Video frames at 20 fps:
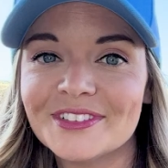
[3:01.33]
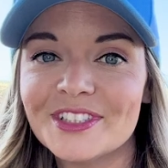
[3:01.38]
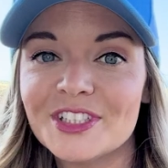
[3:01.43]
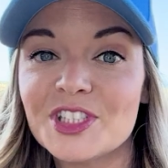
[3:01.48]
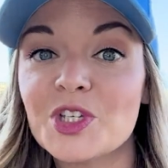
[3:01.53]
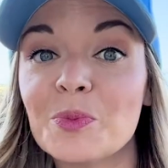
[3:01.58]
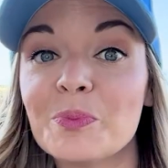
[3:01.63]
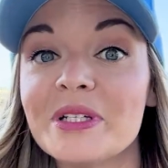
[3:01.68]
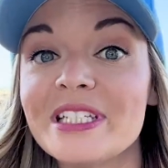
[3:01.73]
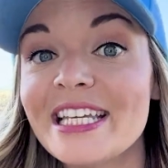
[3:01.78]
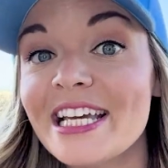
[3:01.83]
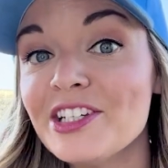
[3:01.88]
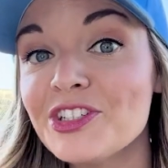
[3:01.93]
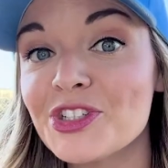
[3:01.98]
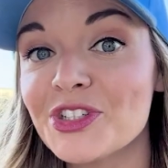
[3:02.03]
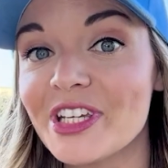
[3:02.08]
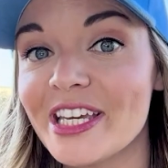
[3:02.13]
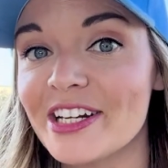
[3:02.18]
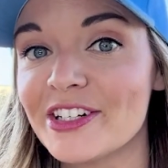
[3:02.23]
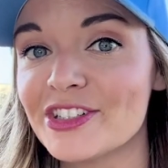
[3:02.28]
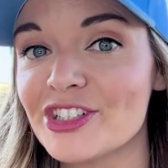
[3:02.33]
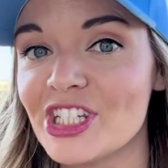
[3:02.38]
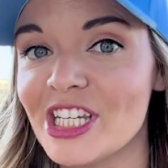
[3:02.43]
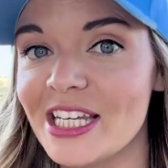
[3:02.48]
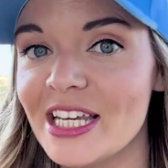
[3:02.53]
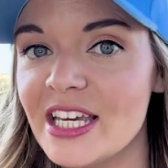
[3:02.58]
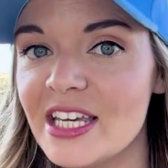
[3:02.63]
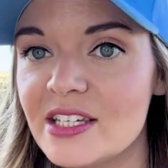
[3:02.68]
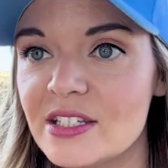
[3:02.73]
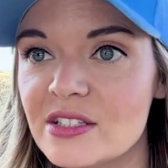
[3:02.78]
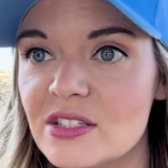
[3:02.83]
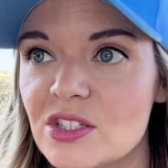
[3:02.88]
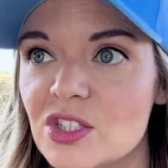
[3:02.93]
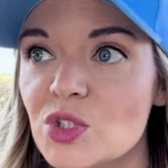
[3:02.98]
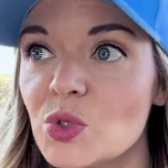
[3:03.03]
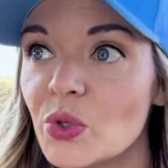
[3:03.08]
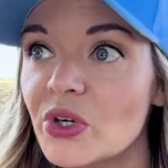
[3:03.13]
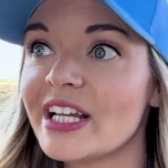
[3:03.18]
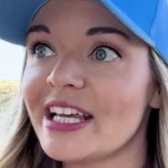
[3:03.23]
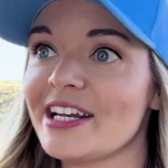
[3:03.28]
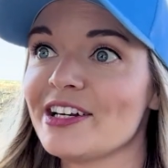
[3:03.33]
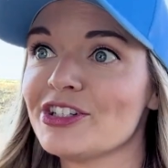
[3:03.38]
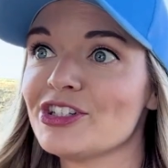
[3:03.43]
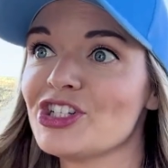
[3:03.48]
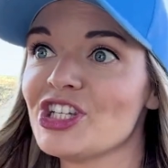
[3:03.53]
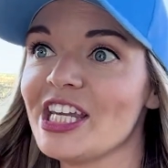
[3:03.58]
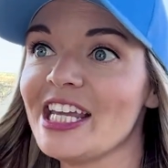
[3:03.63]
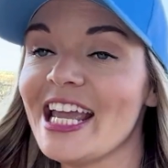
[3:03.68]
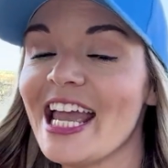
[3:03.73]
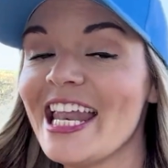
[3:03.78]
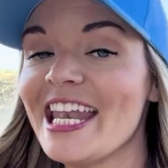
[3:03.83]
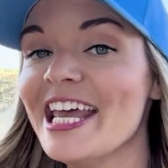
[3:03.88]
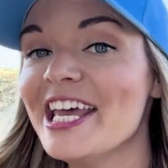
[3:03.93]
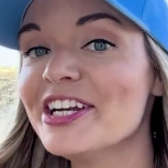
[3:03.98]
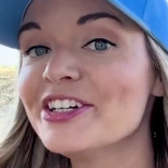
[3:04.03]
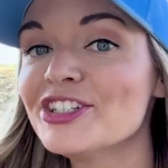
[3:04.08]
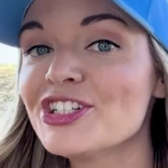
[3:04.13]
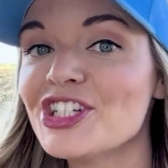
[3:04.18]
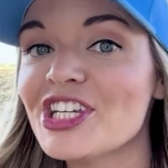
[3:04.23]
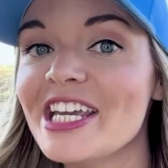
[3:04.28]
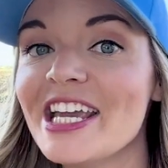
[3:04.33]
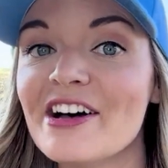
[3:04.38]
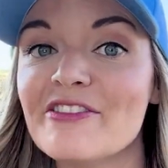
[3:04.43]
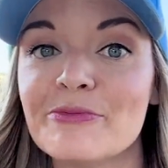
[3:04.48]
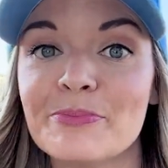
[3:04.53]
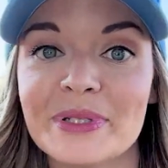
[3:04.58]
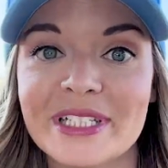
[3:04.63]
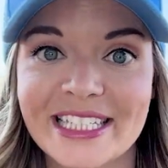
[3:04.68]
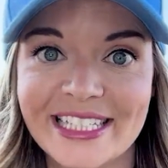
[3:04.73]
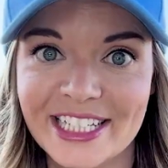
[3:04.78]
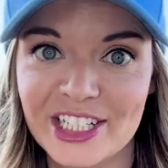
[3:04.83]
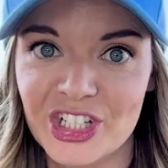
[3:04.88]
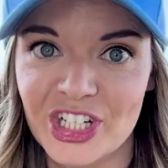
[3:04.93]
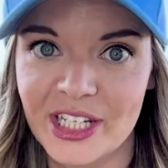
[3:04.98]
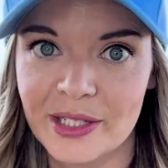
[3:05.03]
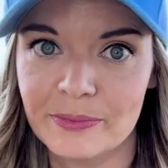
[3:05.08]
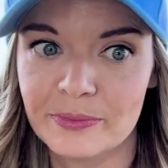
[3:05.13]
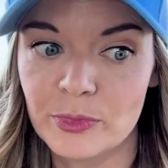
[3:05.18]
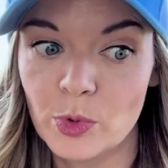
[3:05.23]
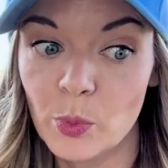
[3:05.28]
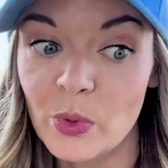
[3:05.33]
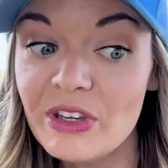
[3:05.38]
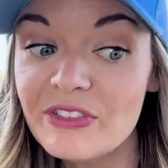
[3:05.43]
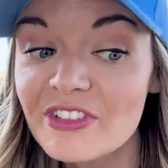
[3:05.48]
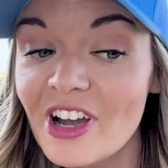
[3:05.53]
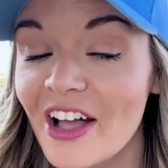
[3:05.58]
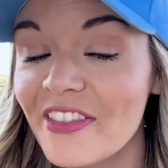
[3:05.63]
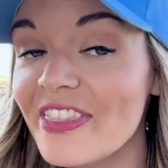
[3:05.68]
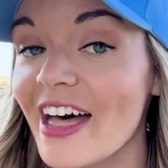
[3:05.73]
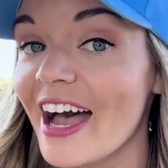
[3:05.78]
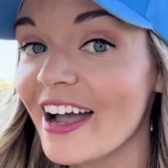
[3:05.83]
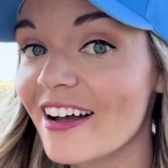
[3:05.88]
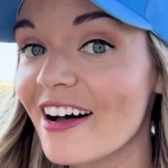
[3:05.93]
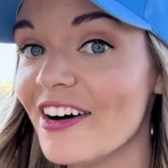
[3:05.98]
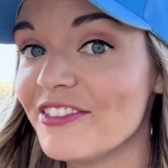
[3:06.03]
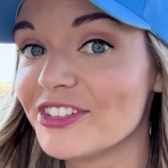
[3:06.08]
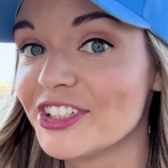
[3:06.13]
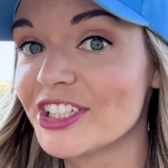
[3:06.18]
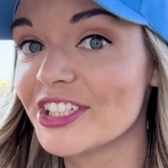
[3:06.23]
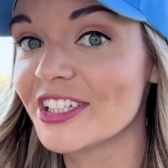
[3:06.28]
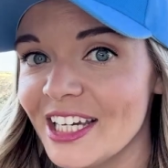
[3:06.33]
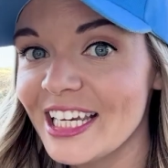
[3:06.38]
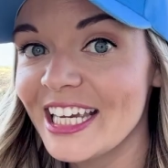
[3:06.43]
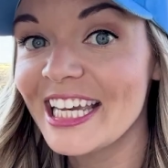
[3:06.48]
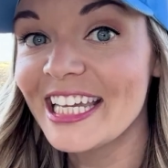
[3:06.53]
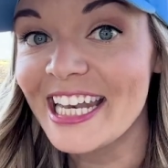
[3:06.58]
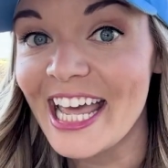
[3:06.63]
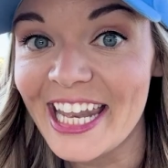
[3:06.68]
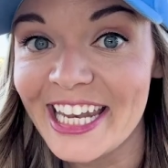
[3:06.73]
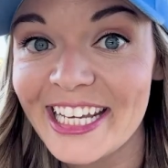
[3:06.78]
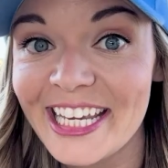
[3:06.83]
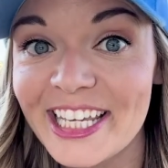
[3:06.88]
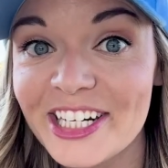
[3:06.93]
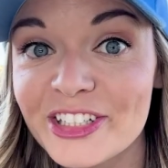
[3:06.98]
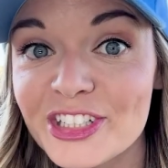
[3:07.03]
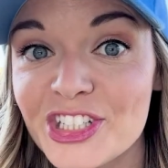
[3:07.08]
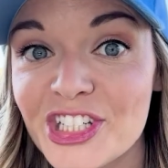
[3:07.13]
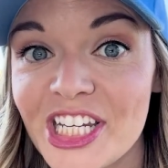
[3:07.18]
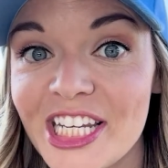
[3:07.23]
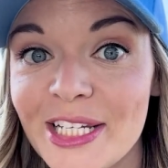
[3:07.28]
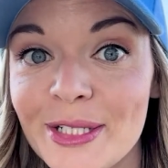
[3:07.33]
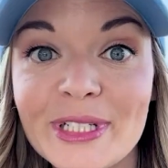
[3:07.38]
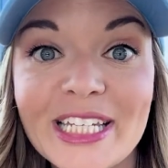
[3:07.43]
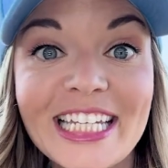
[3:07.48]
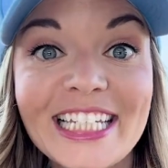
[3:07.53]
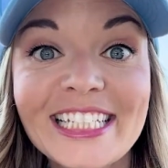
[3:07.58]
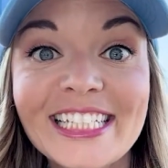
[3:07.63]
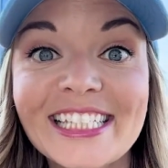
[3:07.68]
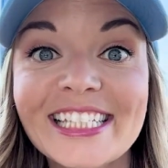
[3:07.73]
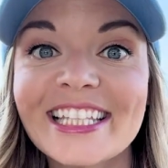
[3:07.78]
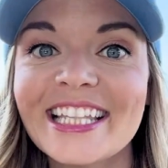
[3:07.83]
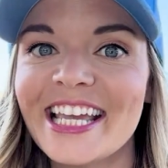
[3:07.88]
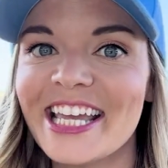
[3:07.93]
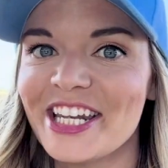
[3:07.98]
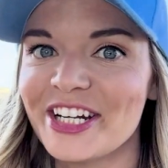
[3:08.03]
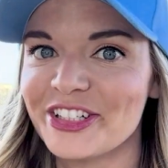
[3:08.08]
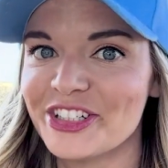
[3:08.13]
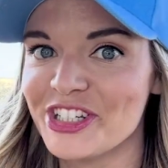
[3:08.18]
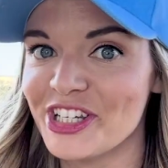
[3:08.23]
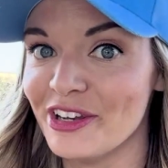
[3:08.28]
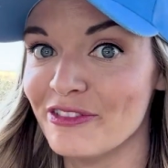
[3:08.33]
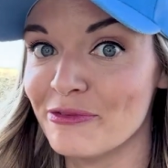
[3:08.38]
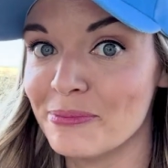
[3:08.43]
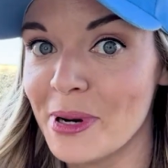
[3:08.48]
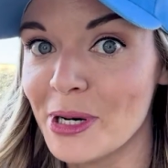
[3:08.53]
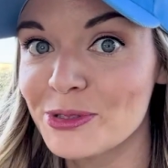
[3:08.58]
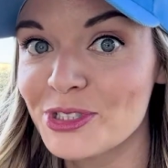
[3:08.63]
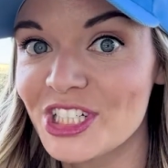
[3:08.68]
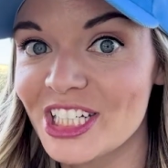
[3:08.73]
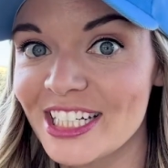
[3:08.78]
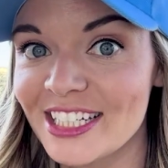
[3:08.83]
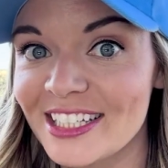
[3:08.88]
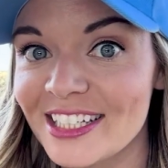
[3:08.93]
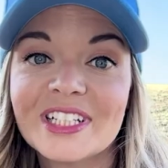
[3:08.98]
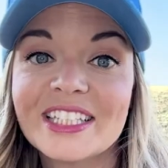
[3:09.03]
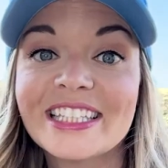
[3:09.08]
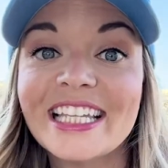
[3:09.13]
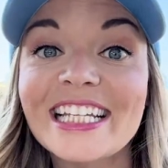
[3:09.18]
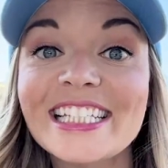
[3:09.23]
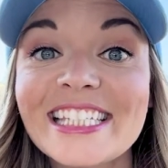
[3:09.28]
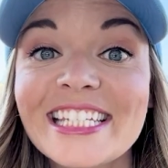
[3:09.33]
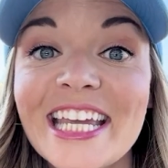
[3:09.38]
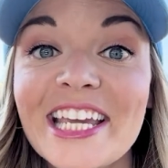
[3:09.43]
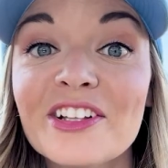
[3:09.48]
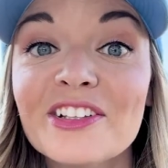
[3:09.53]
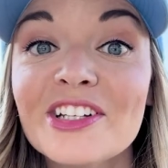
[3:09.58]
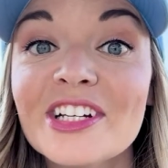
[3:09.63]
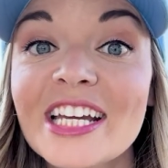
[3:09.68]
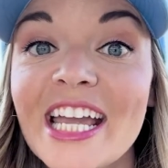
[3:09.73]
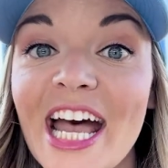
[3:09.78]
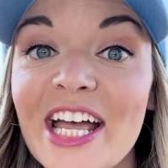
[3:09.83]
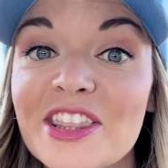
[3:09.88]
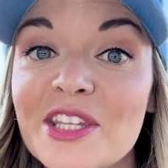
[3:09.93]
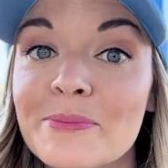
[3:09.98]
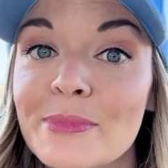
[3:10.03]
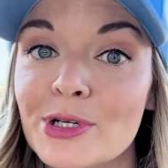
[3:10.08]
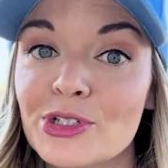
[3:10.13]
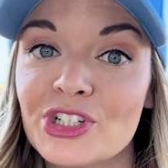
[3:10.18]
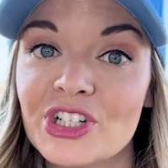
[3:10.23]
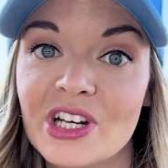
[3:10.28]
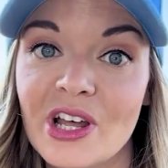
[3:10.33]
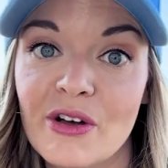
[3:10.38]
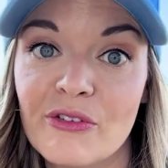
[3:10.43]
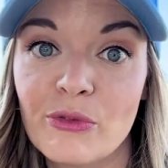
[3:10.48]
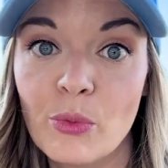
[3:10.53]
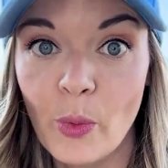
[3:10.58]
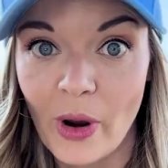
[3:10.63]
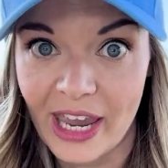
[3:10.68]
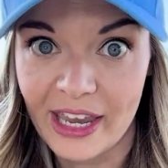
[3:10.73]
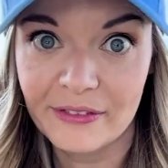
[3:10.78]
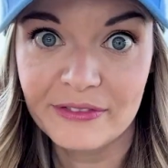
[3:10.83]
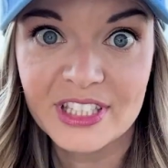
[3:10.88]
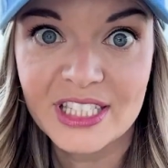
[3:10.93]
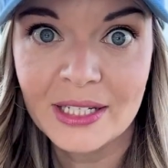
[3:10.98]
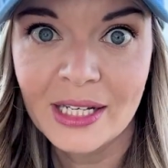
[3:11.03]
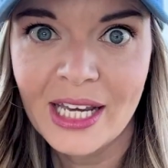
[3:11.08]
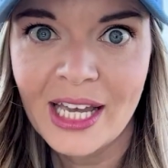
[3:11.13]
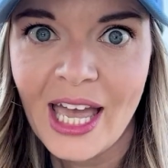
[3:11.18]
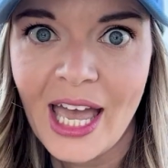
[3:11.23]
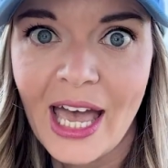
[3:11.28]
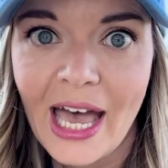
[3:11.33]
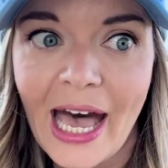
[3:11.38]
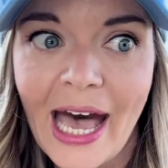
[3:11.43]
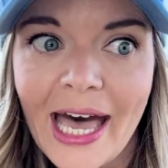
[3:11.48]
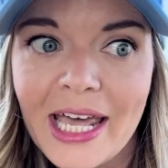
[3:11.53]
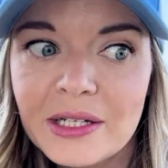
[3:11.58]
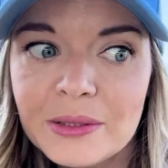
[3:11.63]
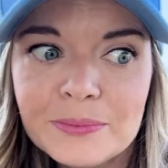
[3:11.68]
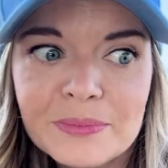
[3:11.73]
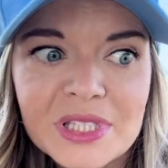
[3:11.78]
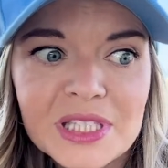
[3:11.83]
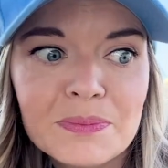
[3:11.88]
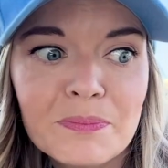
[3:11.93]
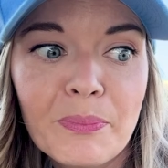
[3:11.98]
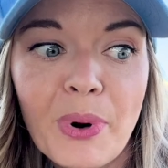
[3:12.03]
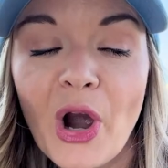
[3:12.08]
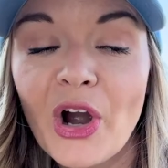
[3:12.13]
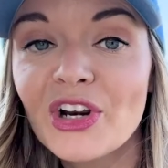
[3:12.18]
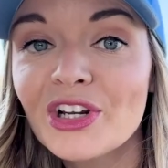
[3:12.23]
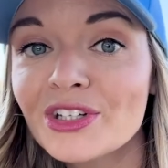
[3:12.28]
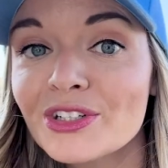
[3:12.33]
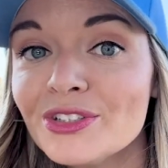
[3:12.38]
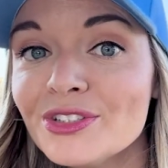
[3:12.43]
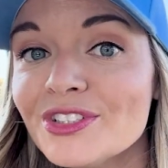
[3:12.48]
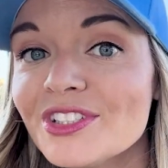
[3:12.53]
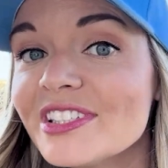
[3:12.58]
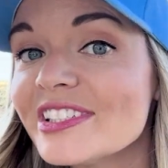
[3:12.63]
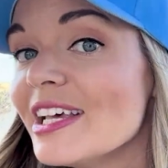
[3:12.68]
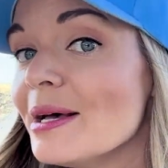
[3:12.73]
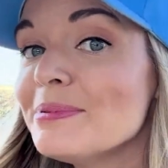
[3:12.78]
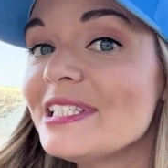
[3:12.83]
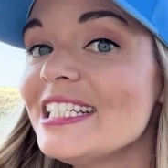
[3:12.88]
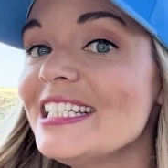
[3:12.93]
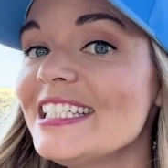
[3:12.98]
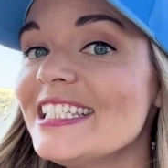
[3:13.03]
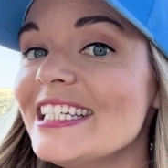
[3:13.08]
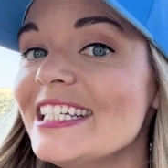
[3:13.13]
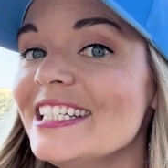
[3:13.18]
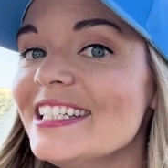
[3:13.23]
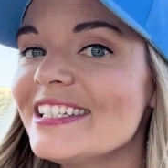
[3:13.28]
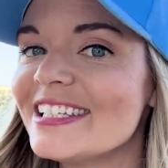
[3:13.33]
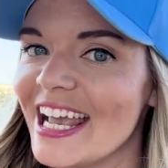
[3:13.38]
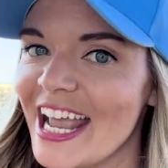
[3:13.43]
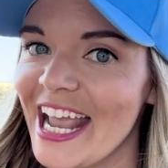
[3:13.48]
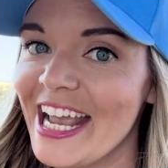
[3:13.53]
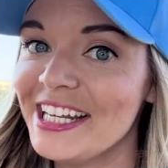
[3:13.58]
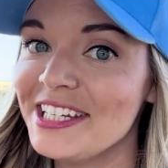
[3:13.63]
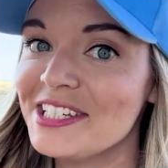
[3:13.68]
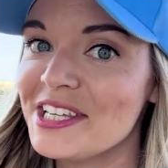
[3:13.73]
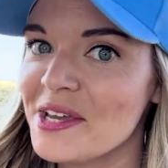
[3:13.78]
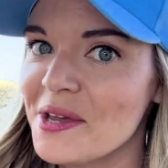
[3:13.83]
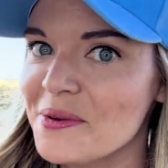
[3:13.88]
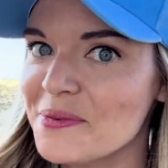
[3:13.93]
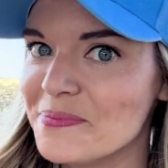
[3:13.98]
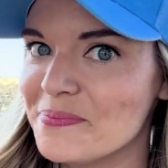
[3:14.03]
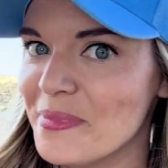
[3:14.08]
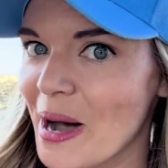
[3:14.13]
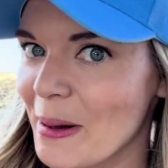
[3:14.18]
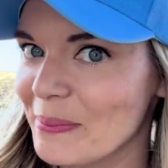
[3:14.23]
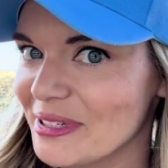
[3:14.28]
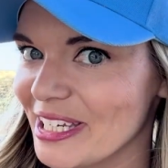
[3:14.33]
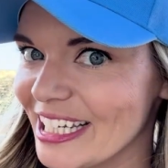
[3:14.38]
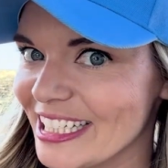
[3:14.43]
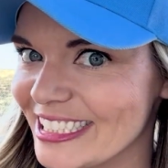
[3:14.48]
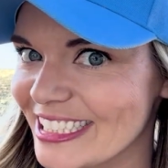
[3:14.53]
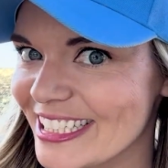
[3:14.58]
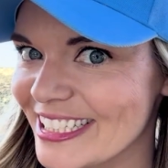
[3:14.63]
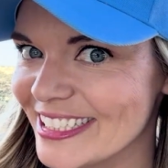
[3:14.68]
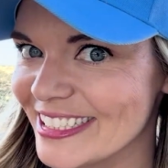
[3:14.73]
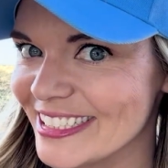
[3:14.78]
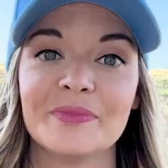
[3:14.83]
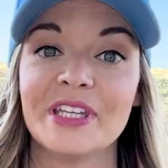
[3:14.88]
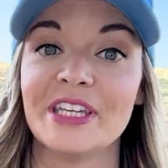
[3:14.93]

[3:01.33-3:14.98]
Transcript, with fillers: So potential energy is stored energy and energy of position. We've got that covered. Kinetic energy is the energy of motion. Let's take a look at the motion of waves, atoms, particles, substances, and pumpkins.